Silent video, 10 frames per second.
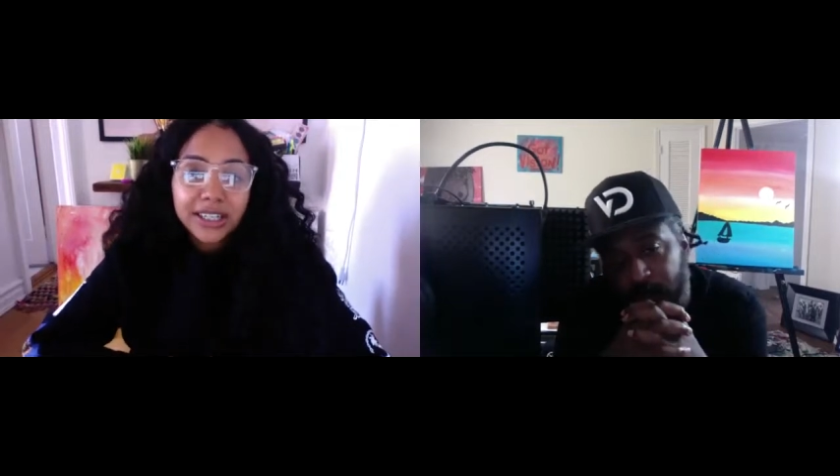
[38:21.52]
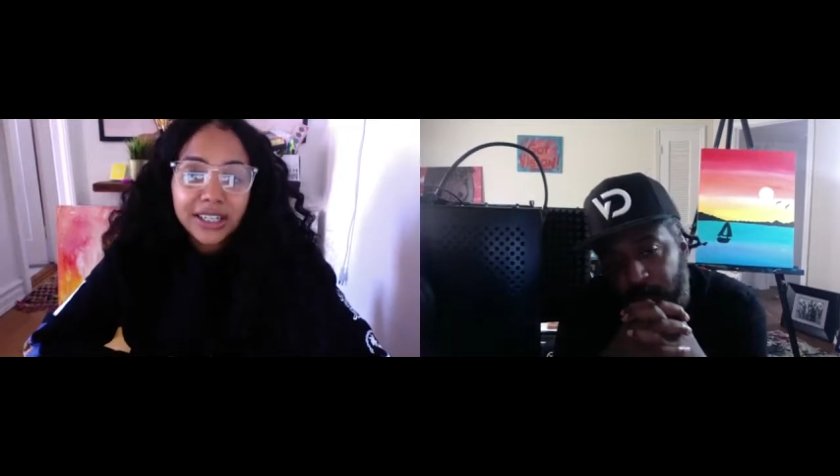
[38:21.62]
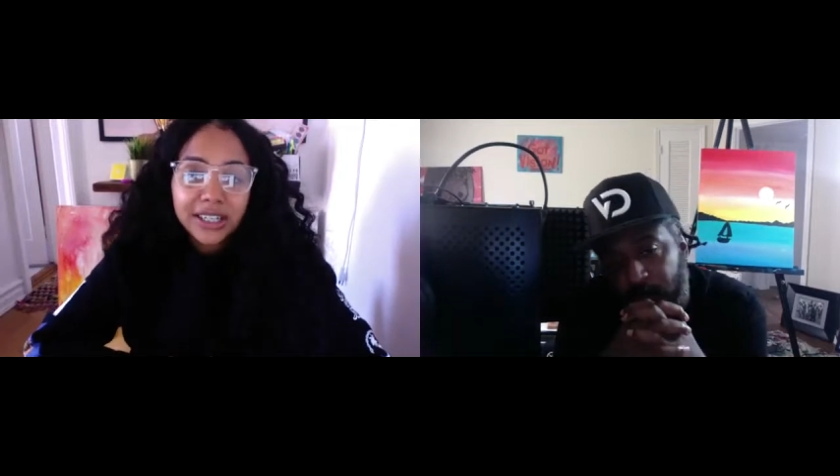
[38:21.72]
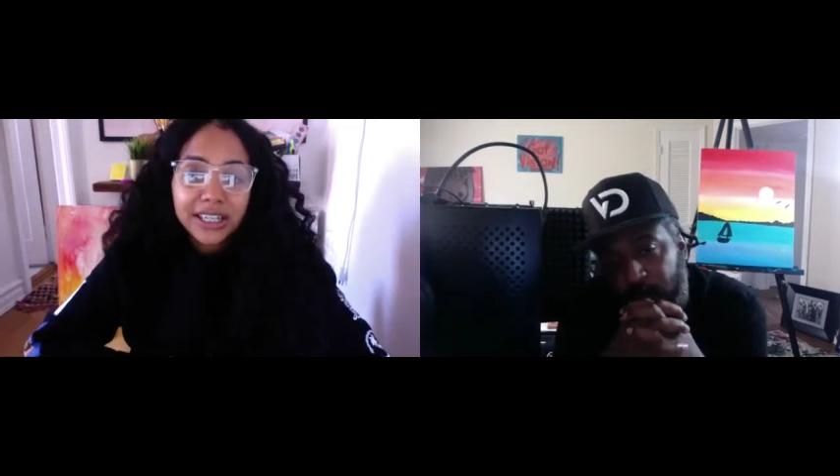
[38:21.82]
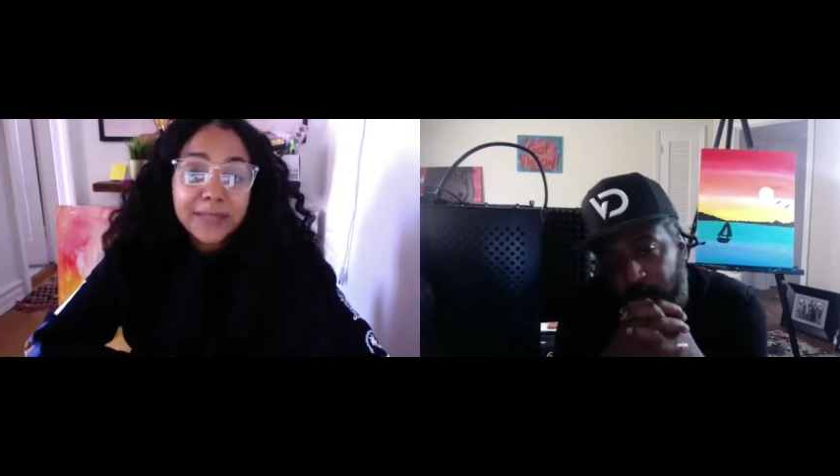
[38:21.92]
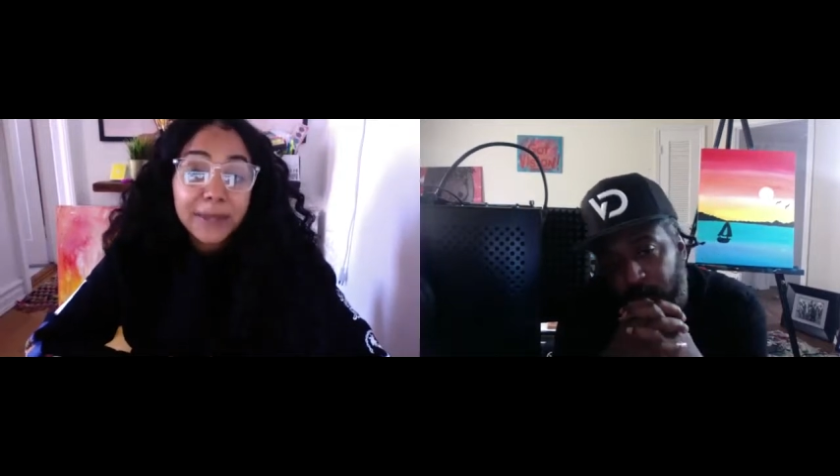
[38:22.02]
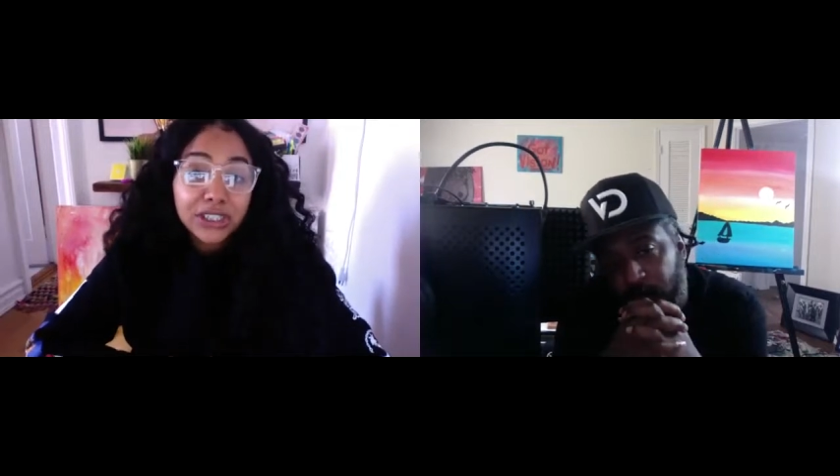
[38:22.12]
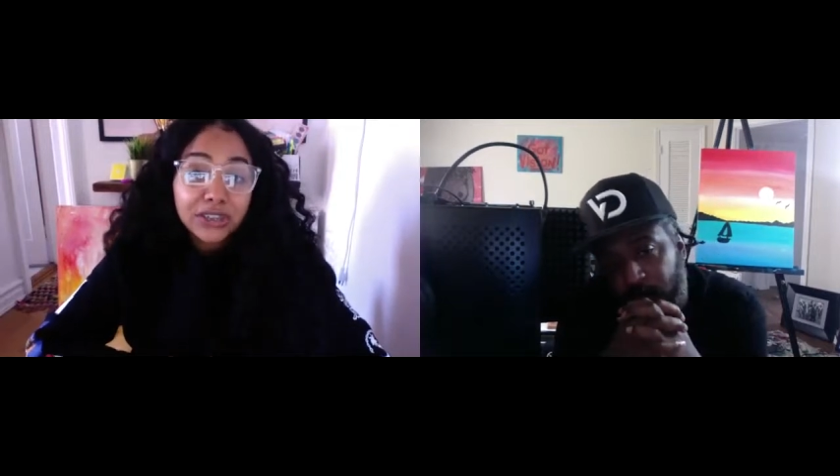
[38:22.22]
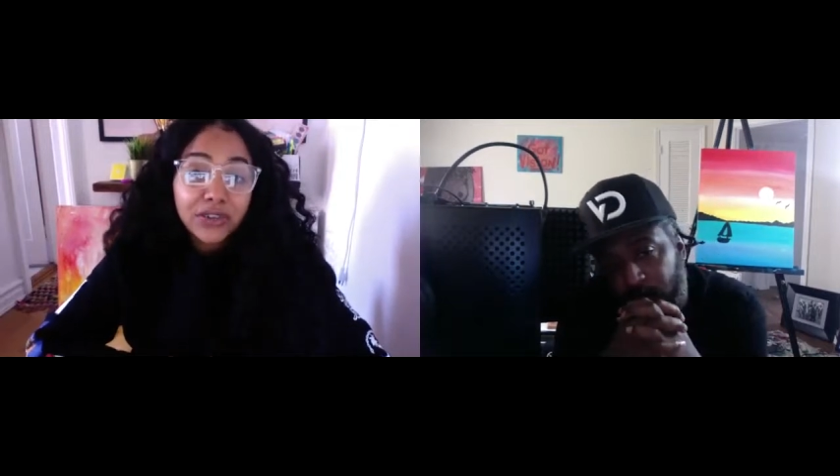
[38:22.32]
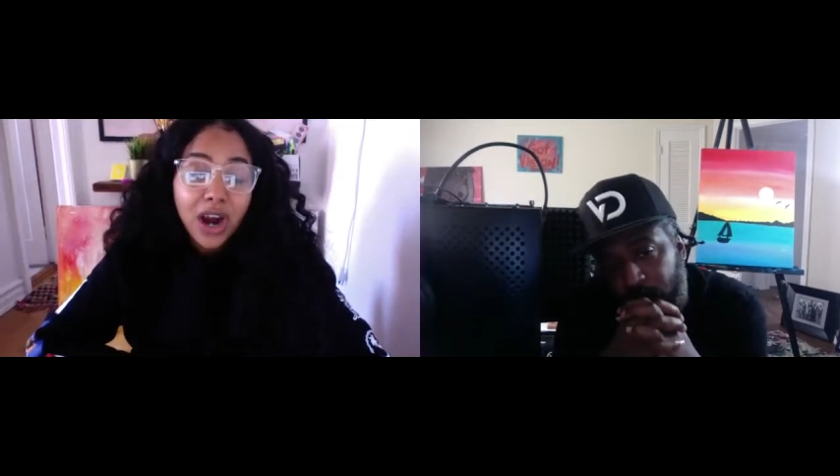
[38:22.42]

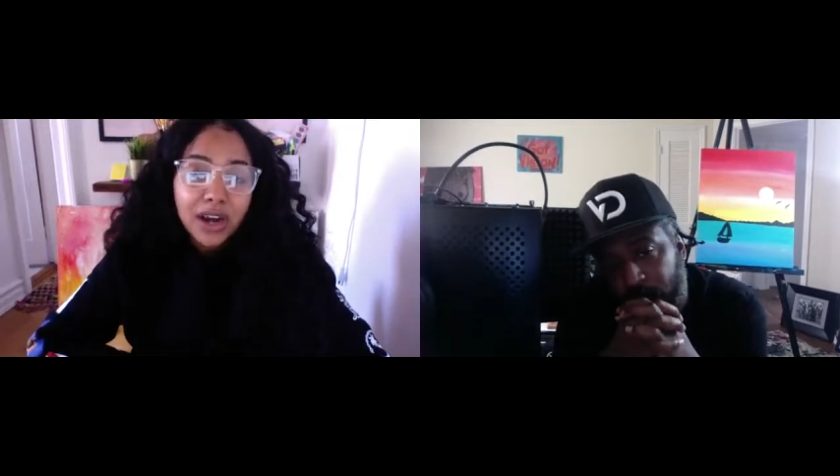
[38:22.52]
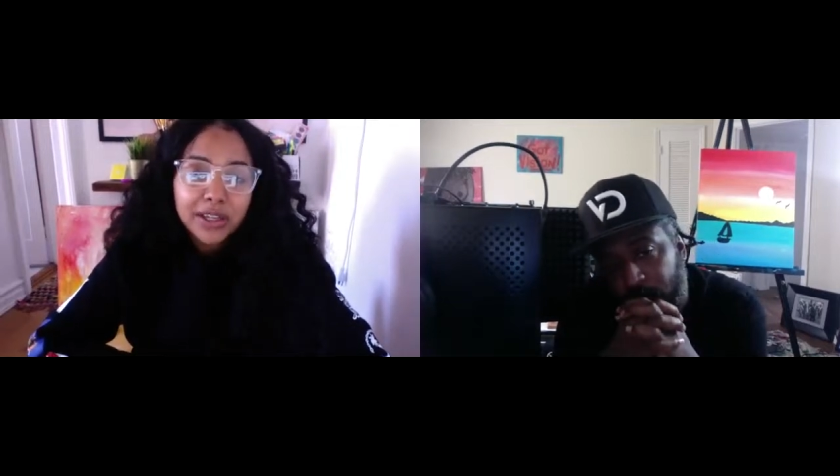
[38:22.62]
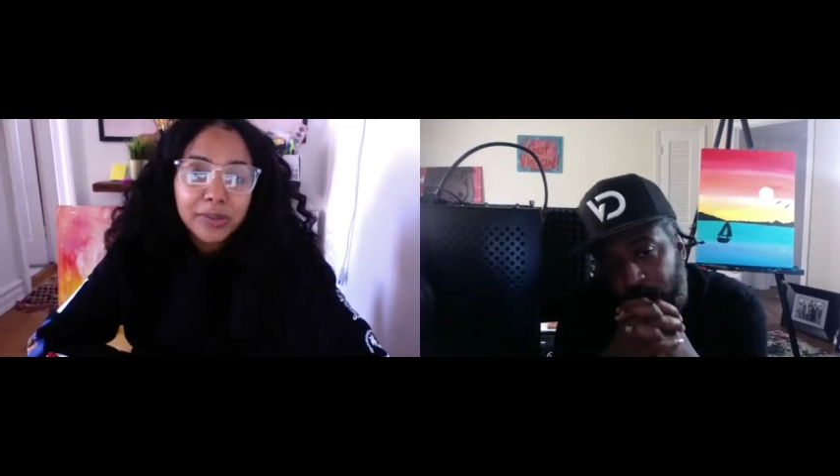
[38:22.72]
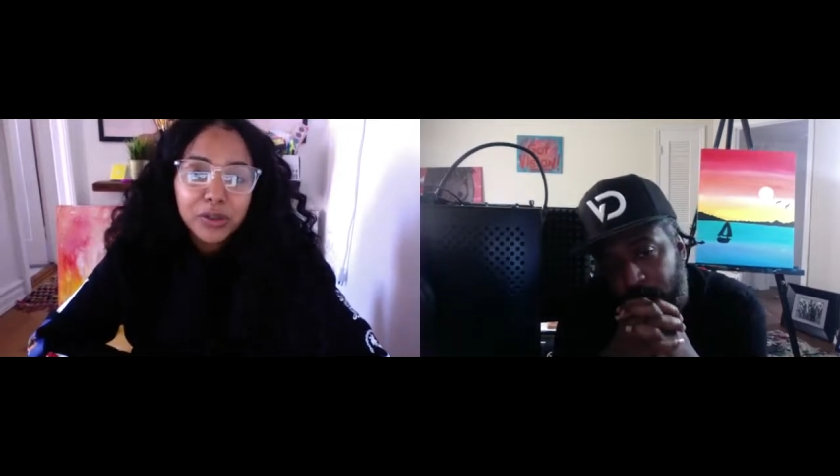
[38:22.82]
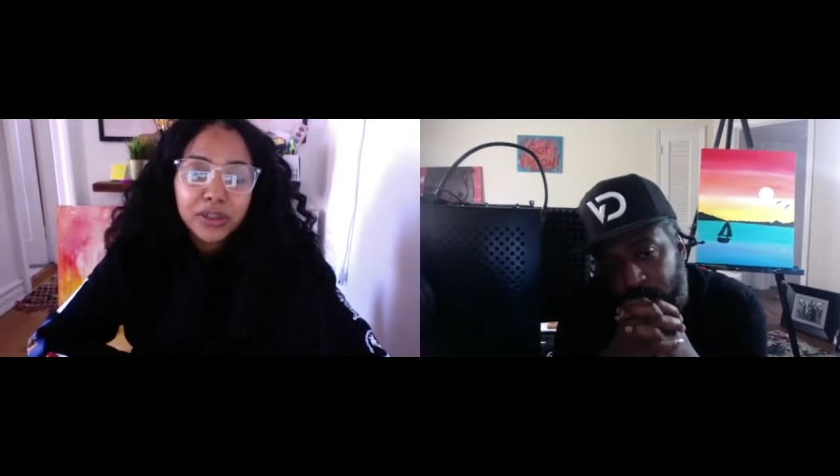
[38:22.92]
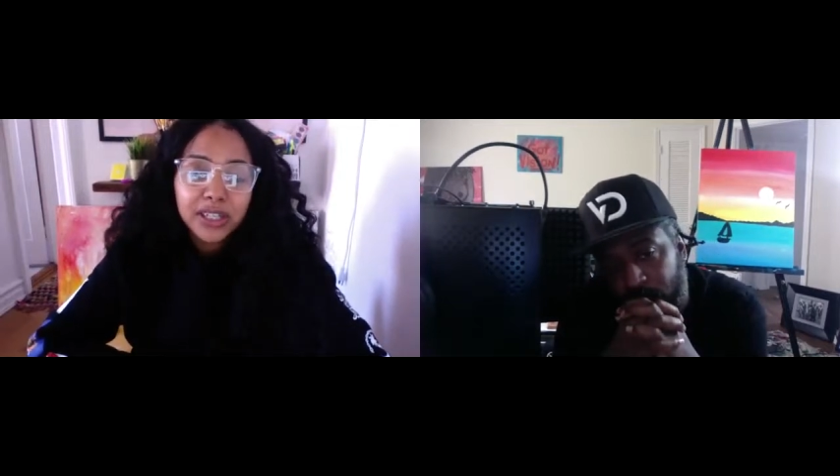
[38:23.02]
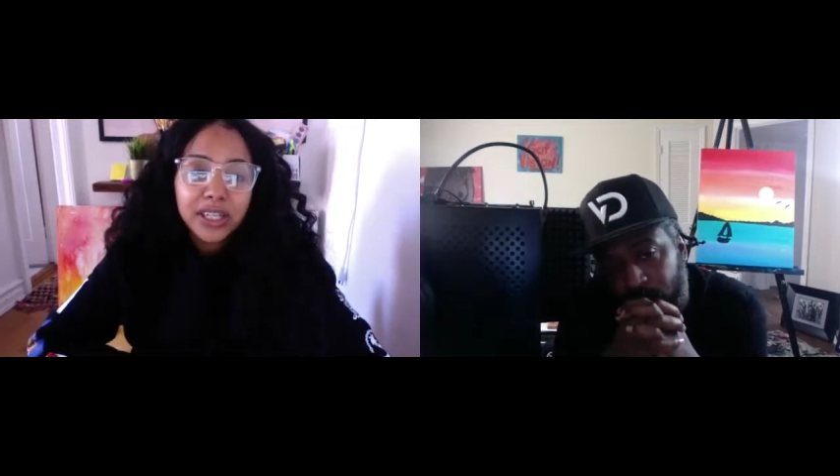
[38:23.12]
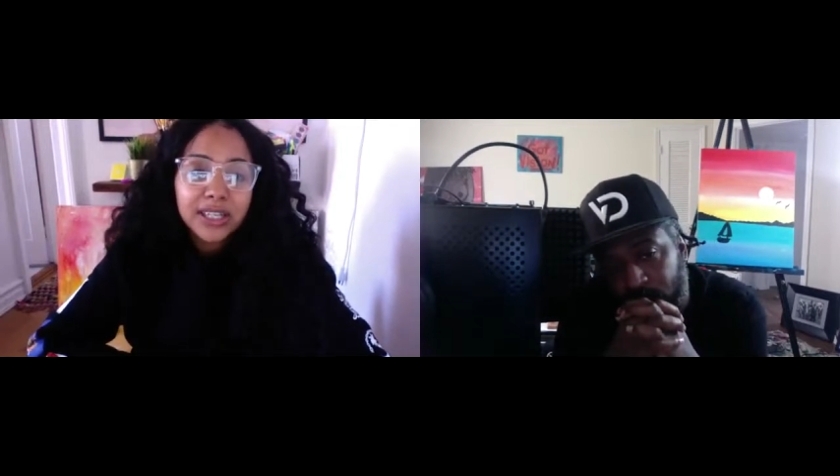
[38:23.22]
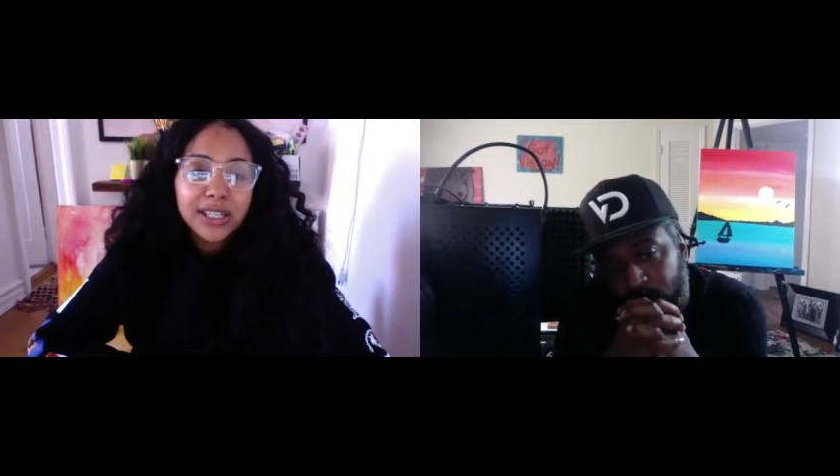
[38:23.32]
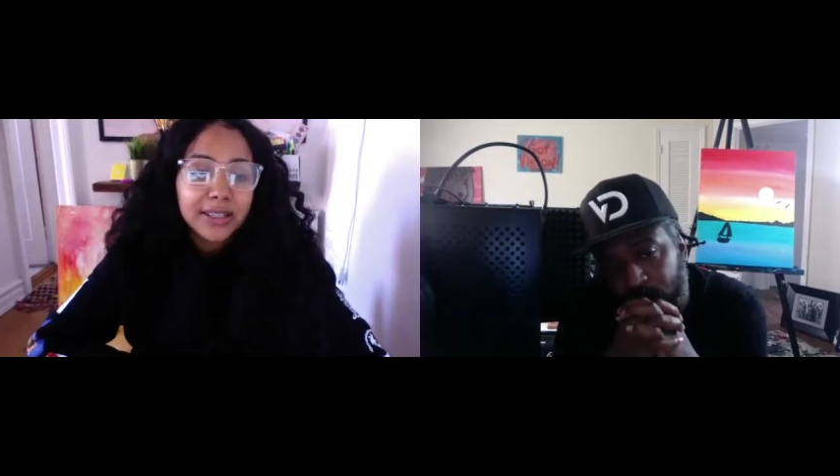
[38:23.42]
especially for our
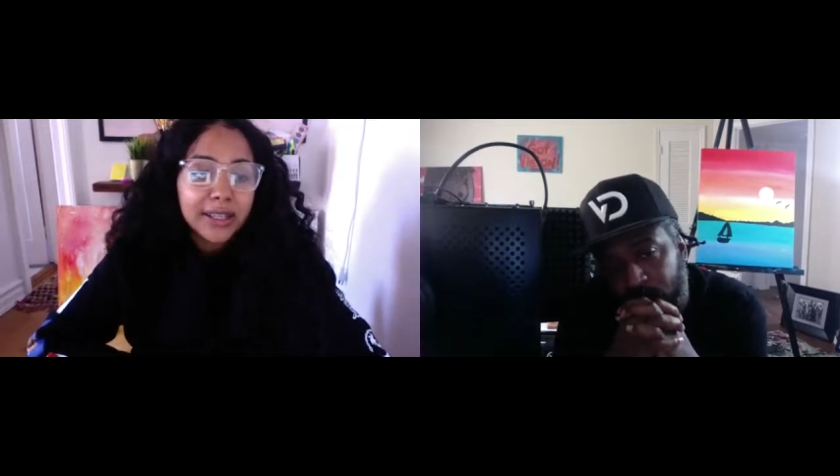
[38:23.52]
communities